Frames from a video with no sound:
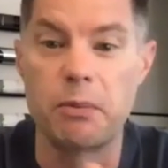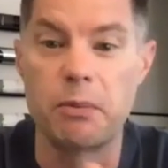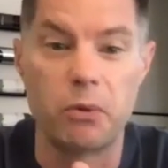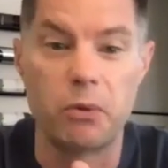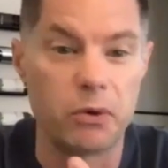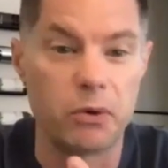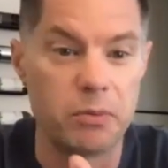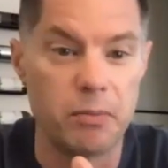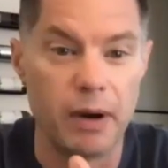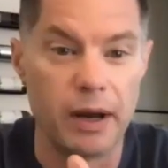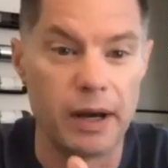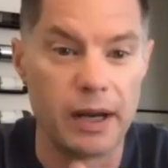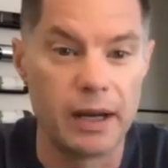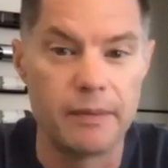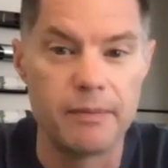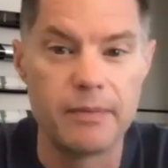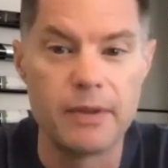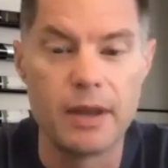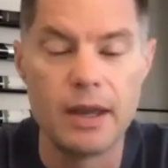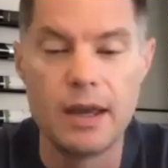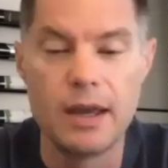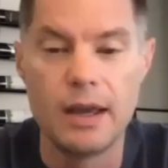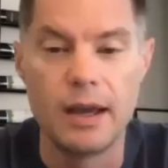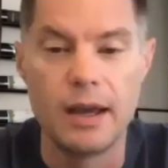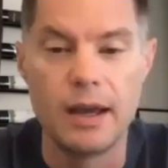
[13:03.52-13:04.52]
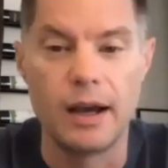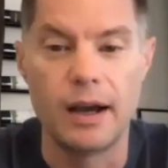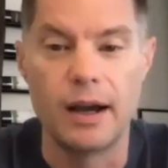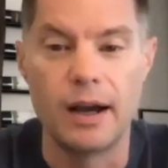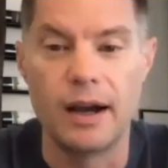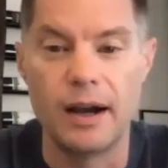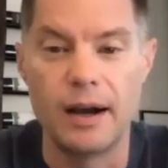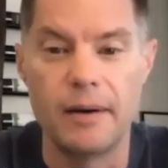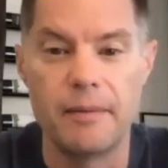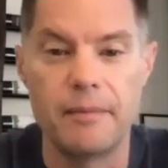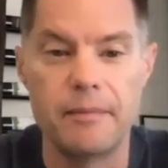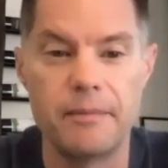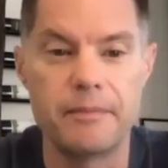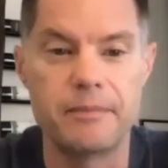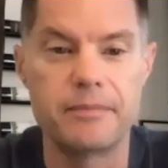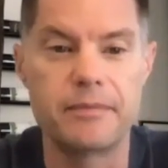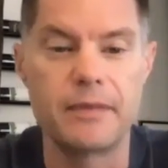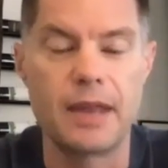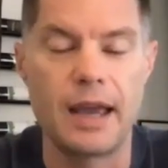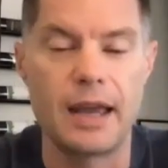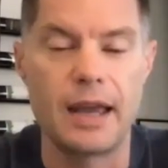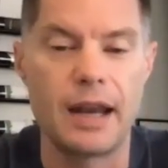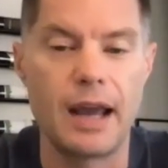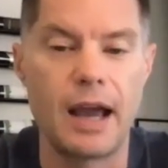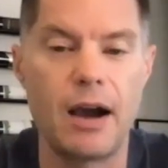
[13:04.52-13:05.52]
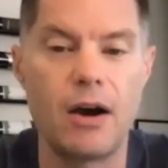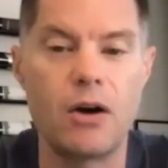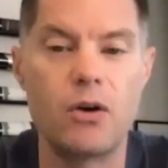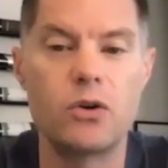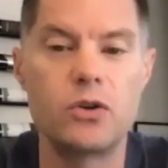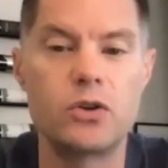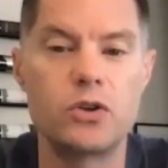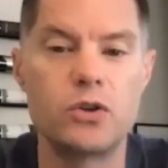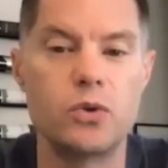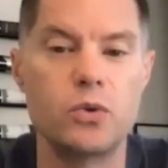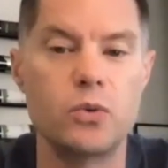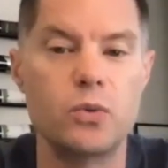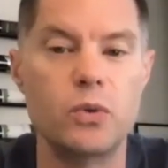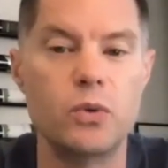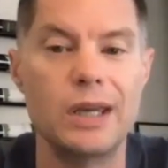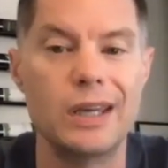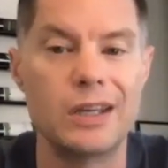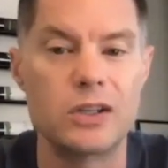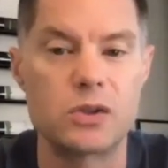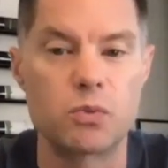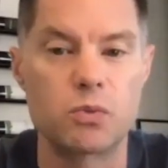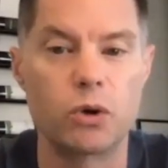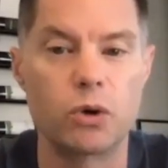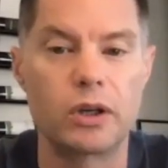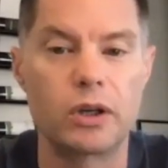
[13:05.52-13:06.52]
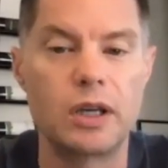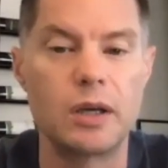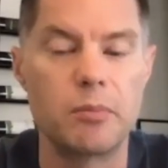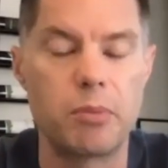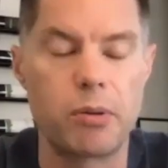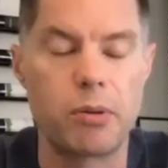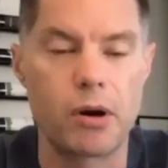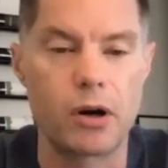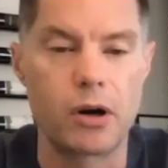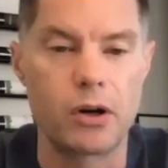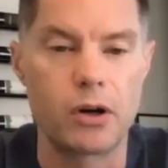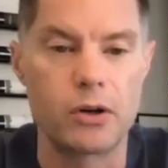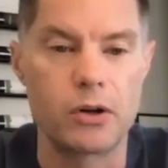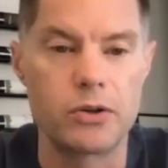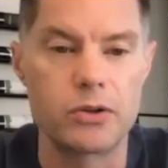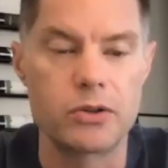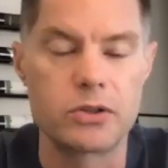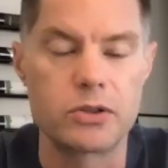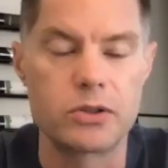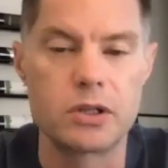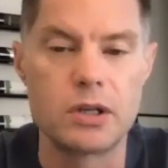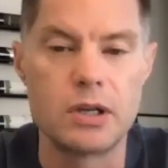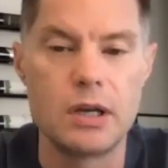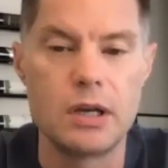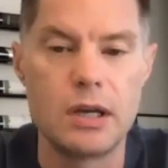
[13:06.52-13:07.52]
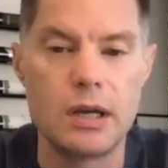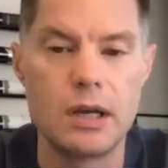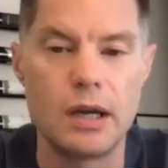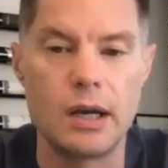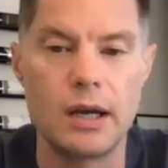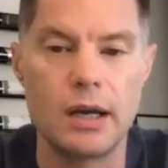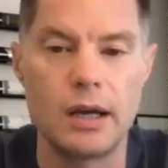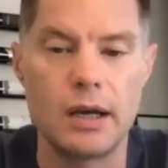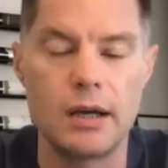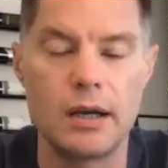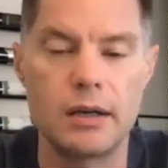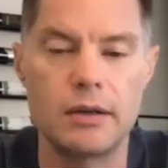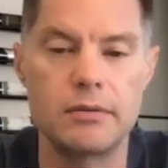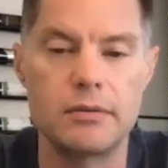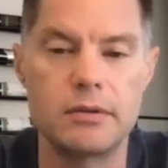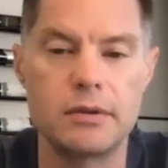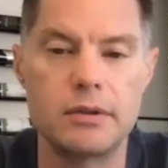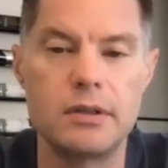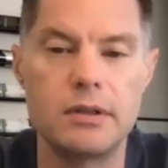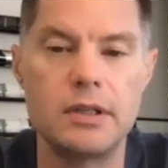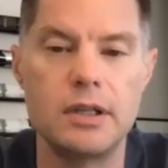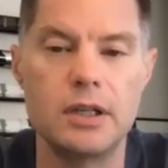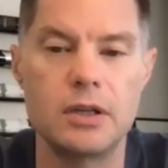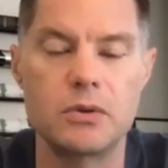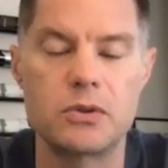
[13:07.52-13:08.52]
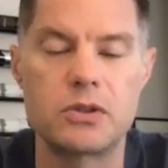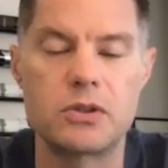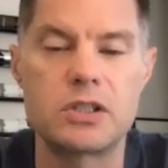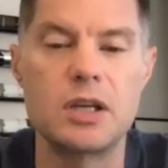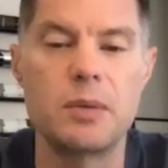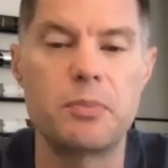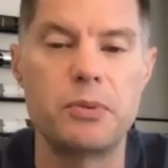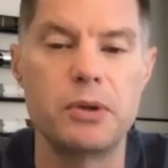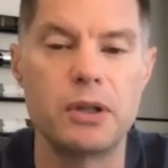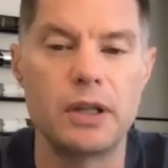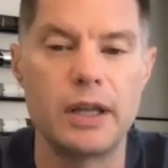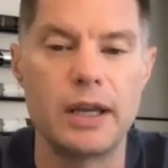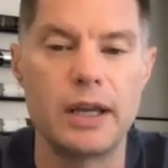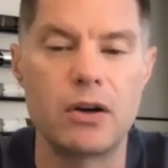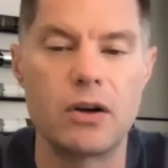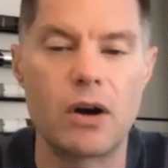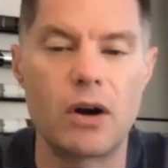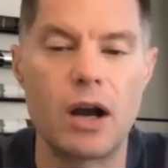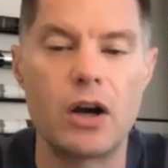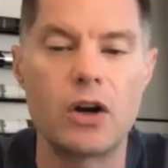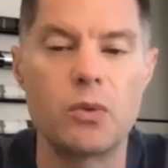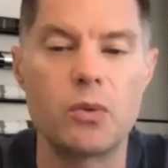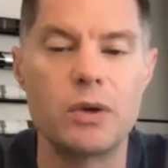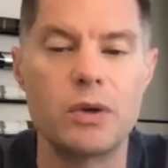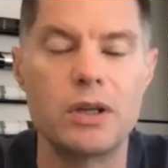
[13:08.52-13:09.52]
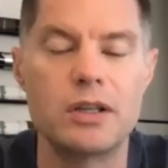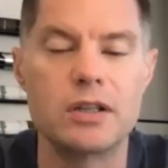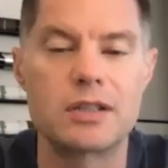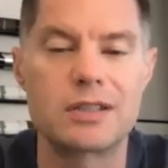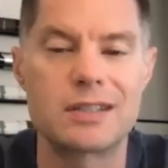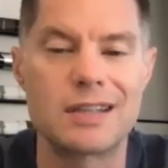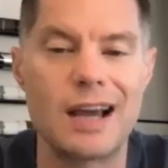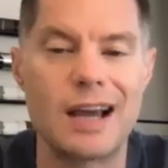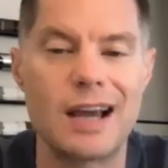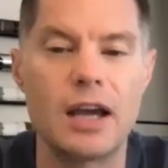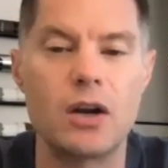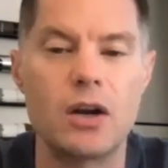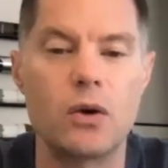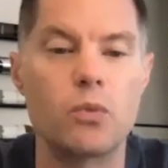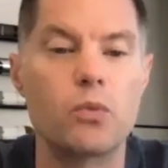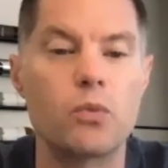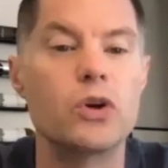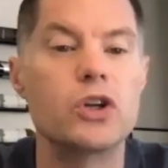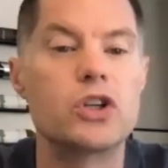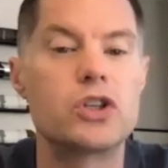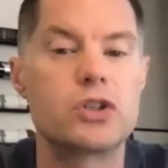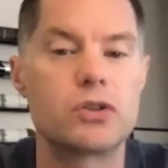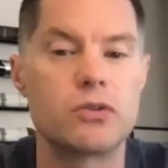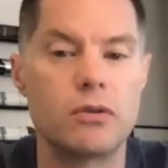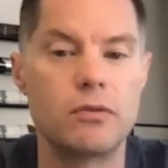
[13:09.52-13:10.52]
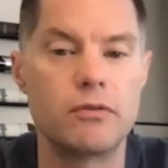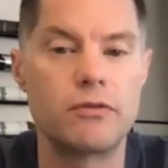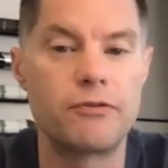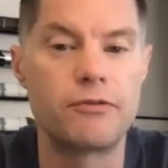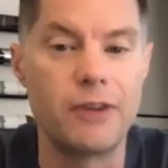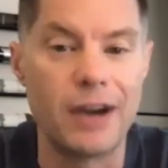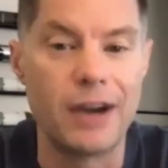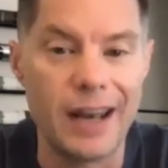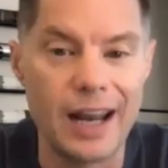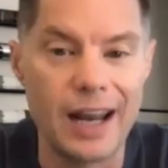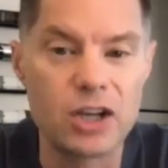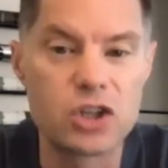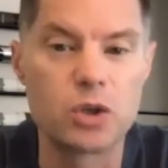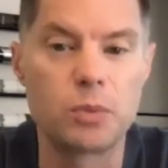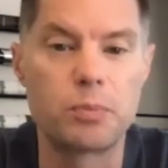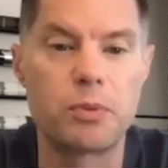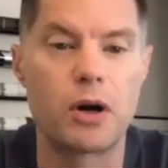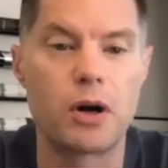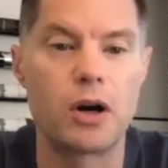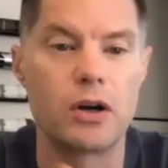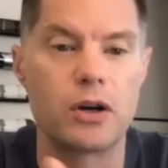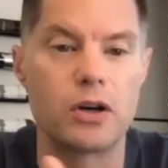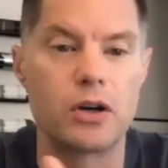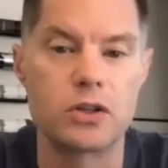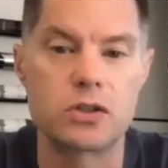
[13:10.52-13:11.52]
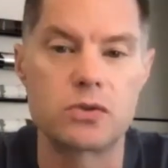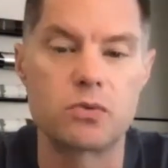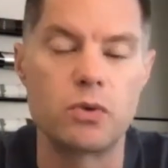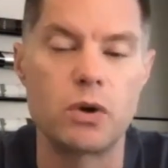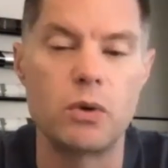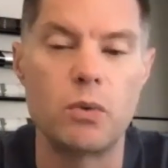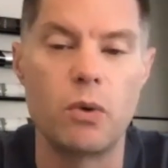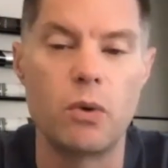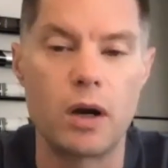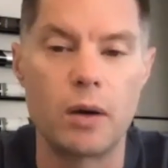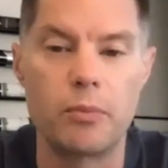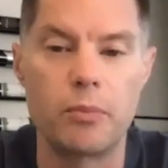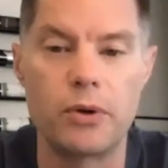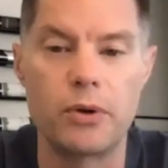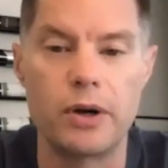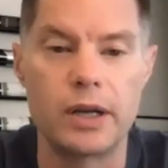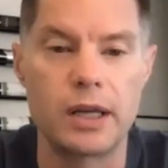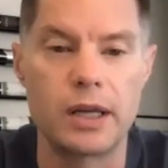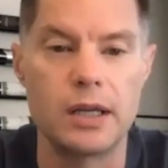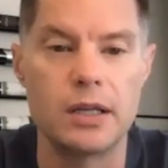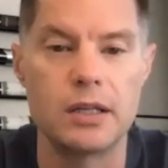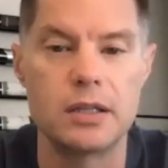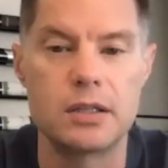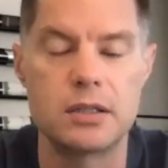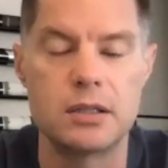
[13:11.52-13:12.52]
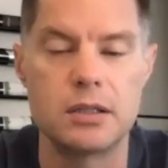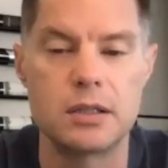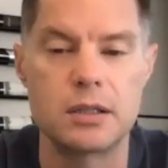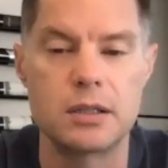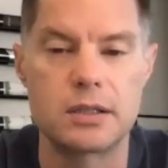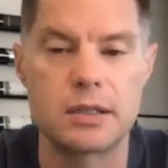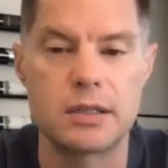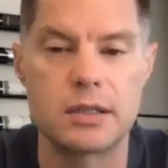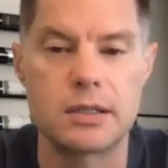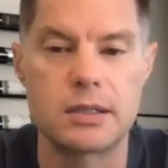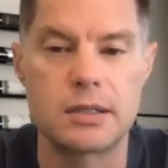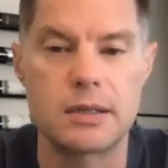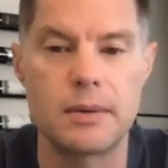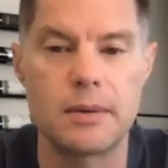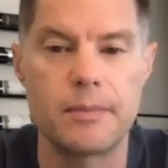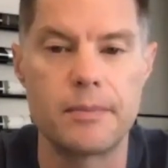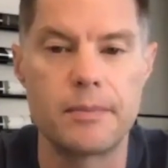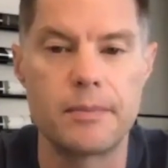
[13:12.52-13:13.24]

with money. And how do we as working partners, you know, stipulate, or how do we decide on which financial partners we want to bring into the system?